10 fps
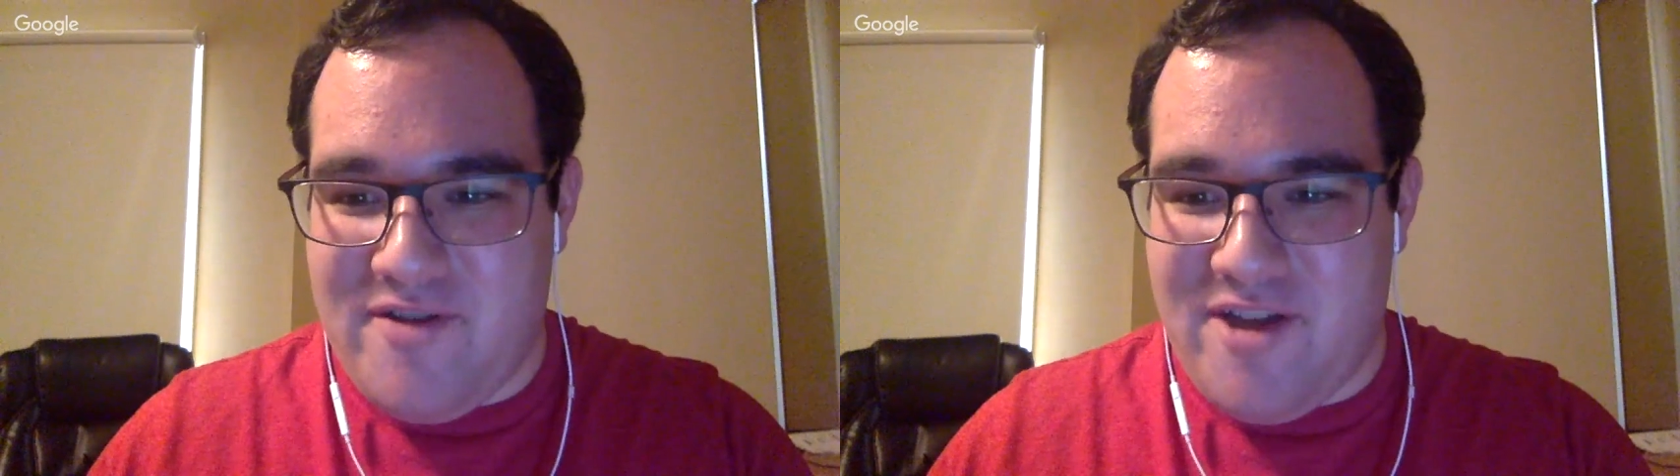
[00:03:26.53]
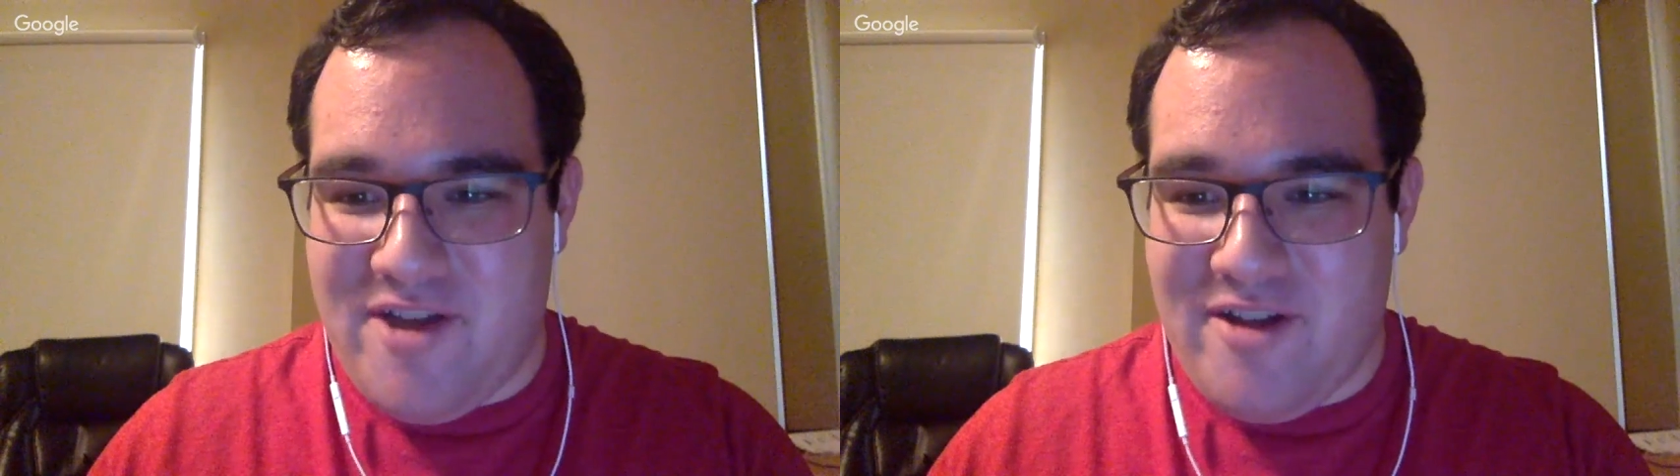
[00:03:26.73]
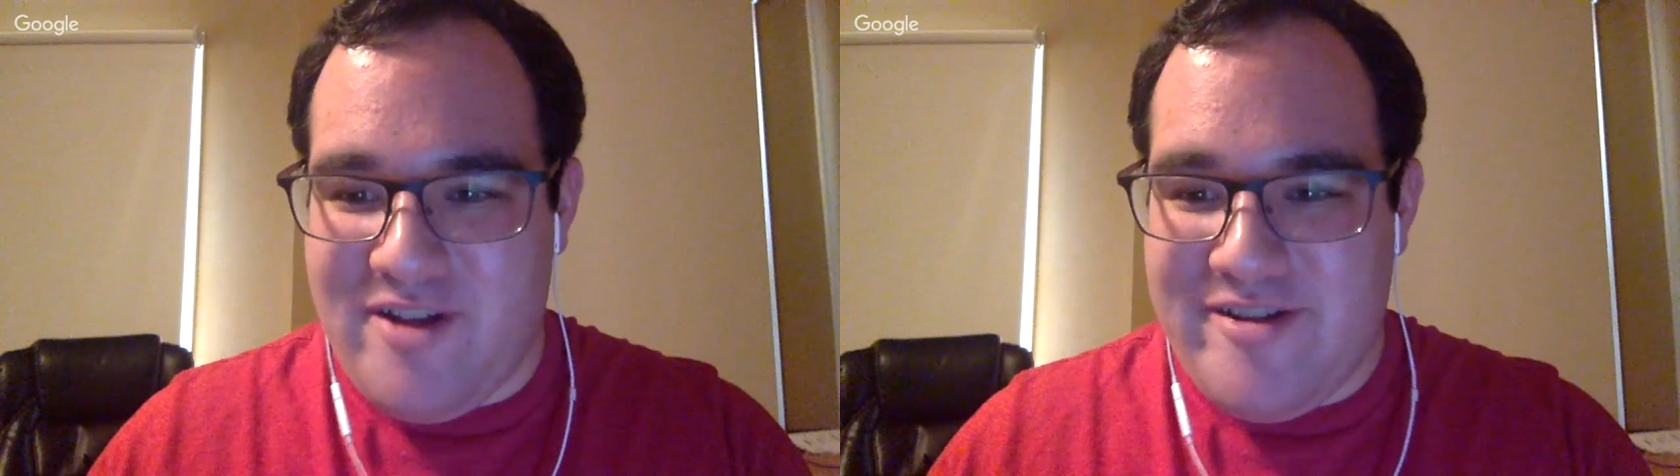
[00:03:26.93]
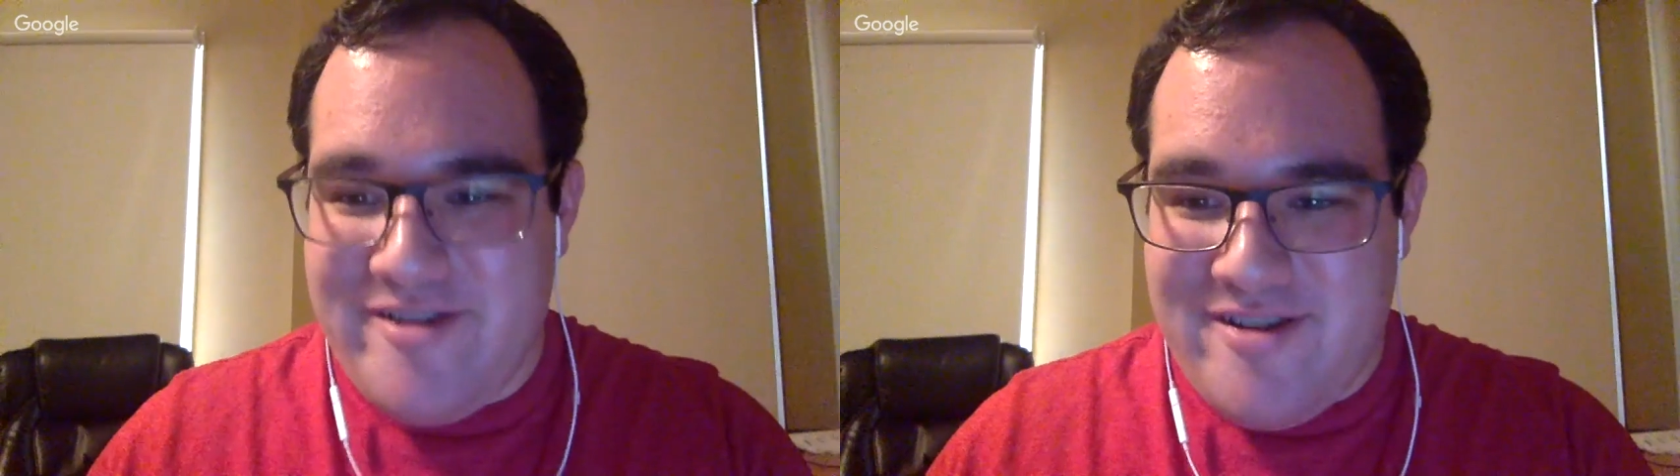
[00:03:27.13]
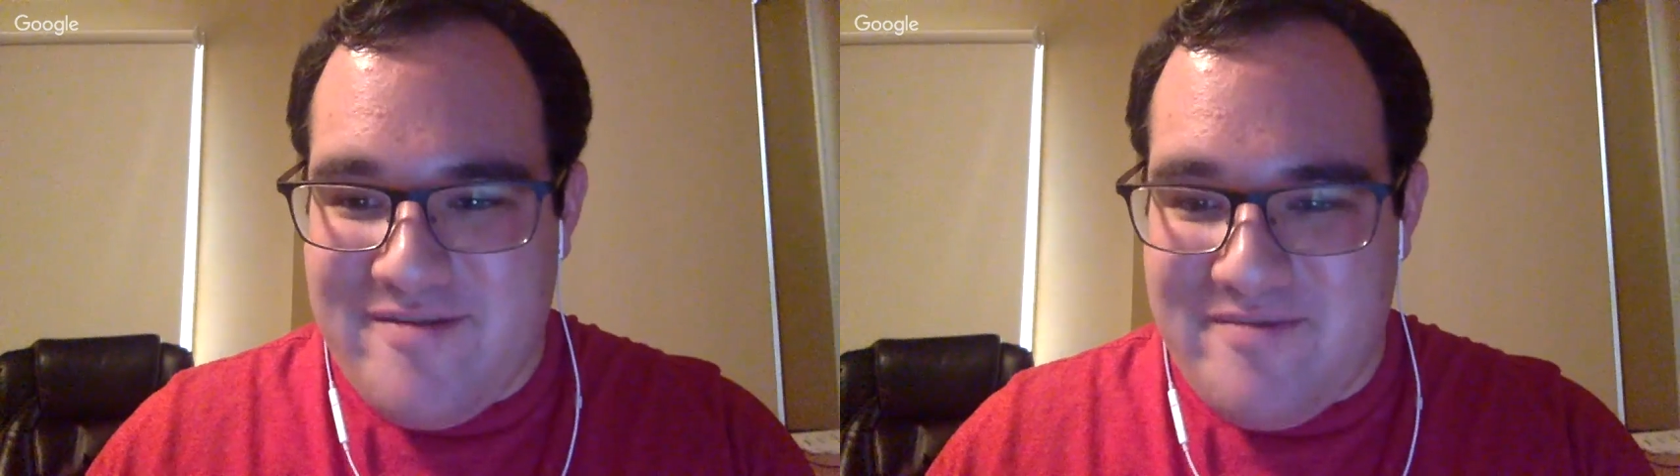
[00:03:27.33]
ugly,
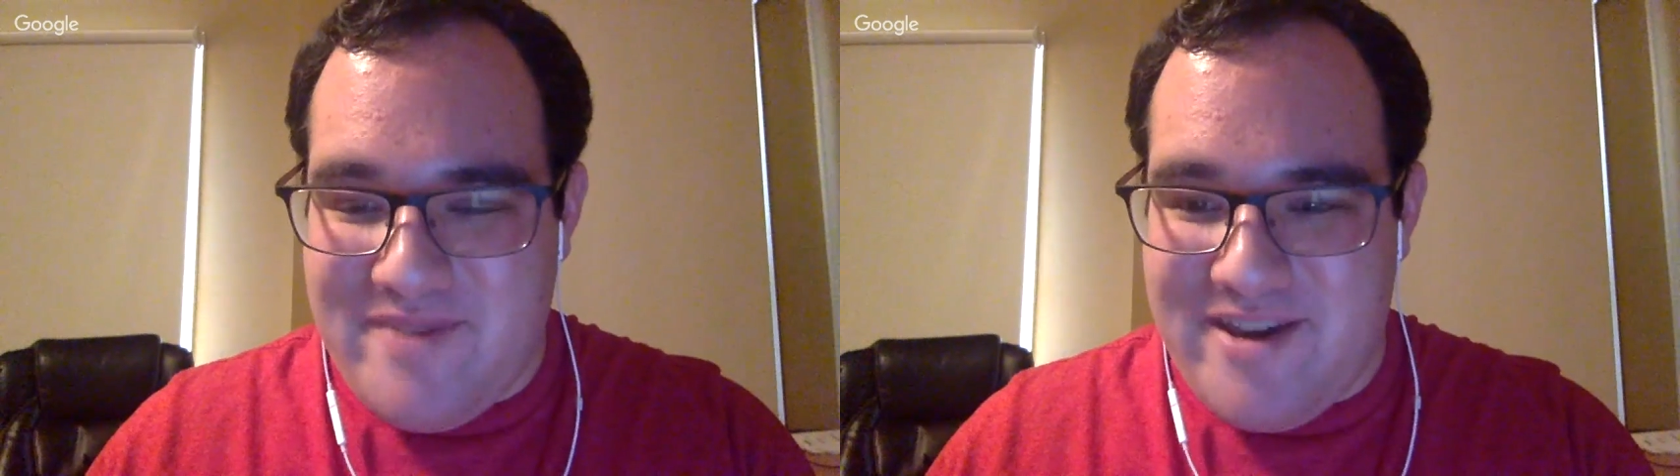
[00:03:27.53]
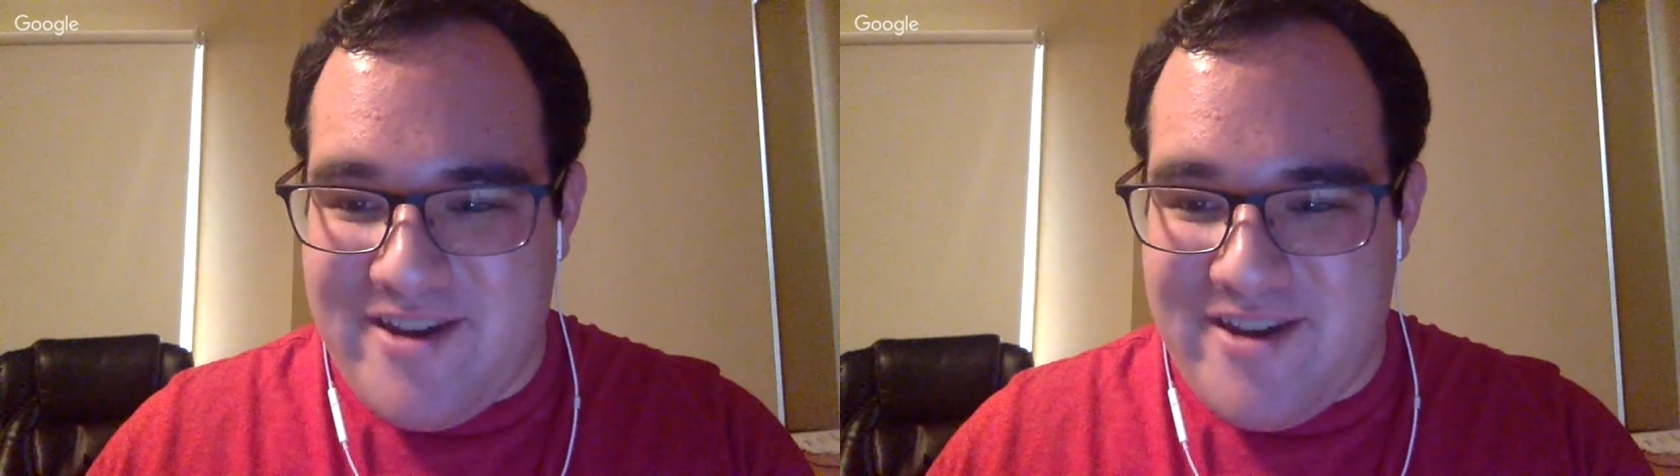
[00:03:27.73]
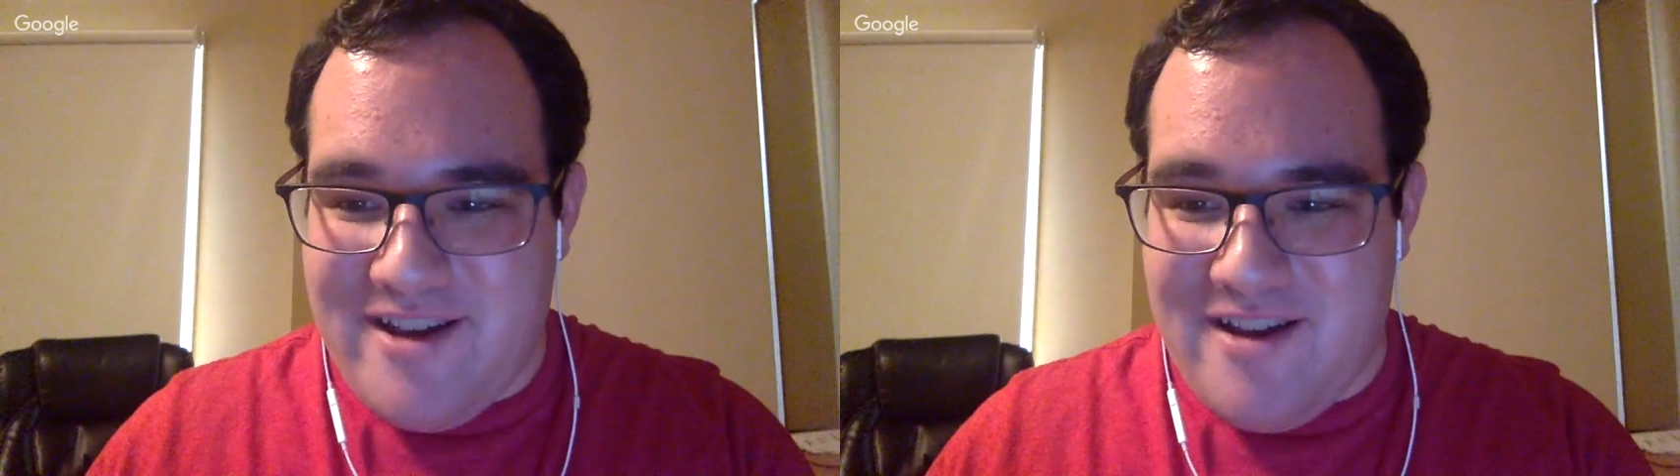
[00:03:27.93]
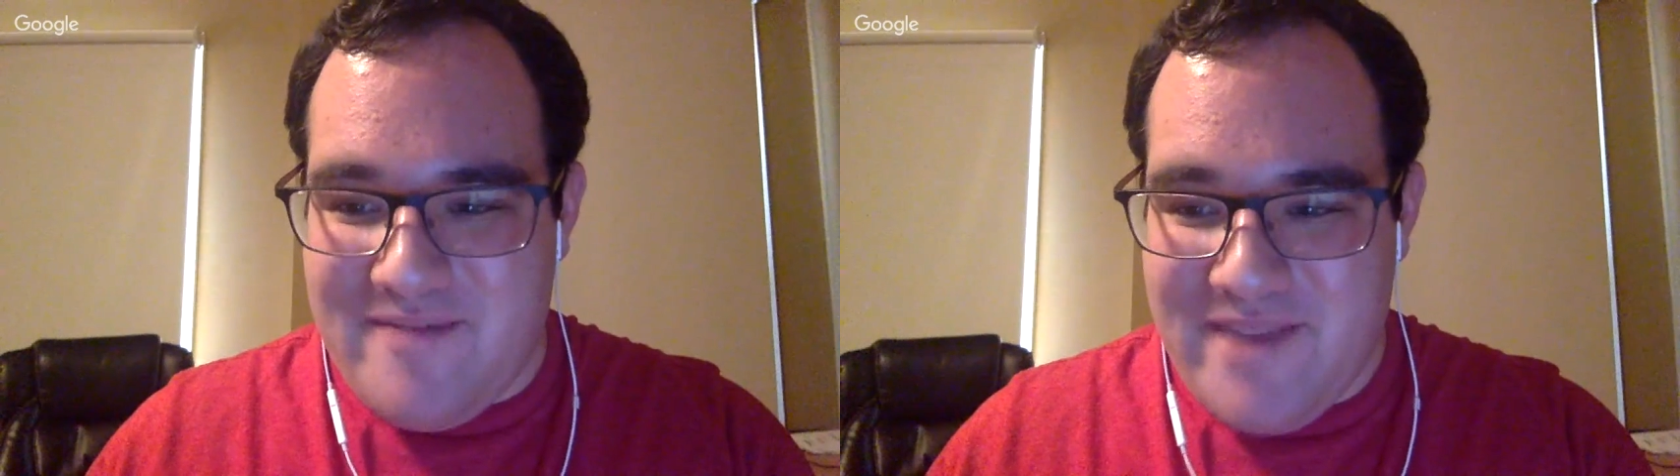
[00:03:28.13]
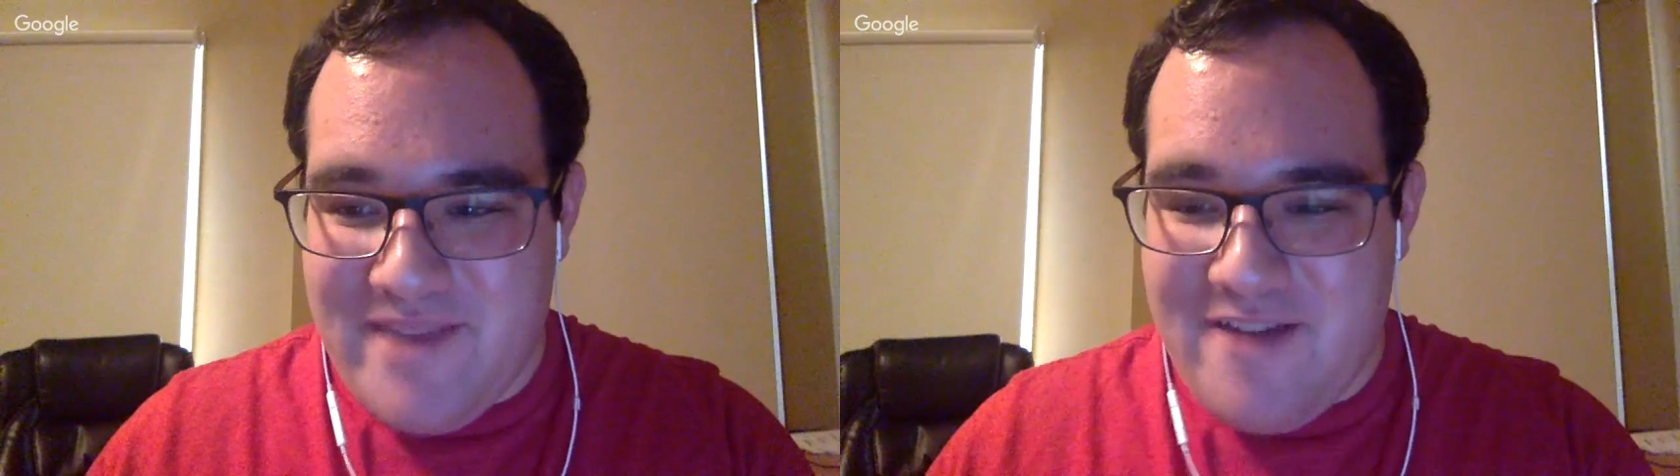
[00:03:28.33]
but
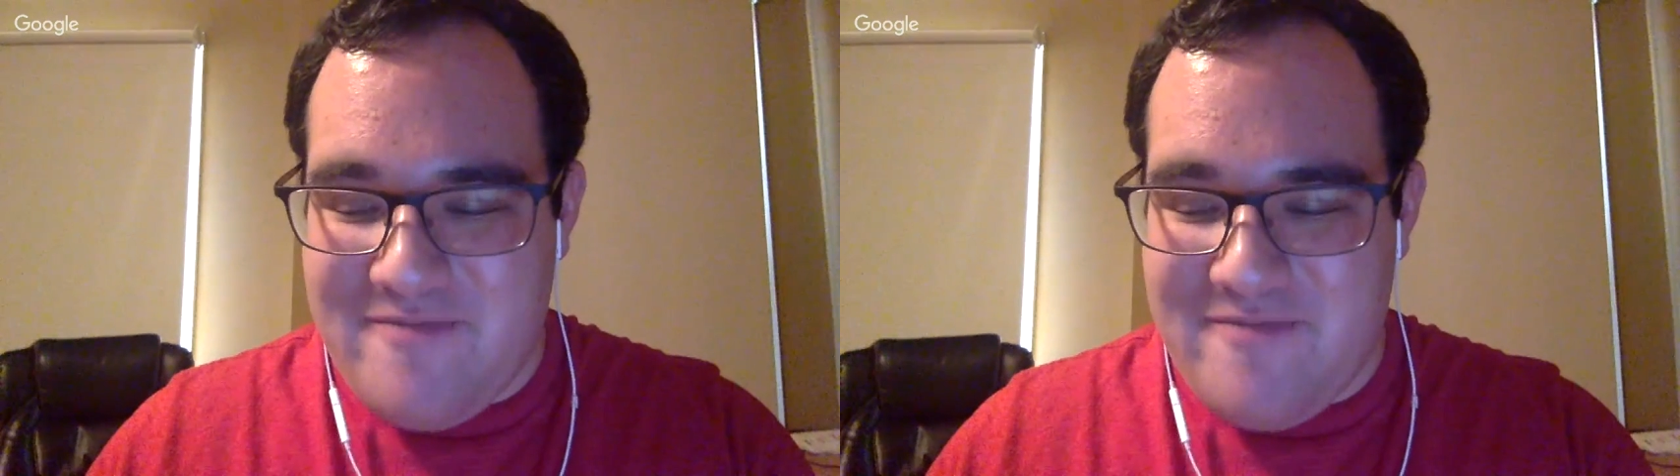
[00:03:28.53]
yeah.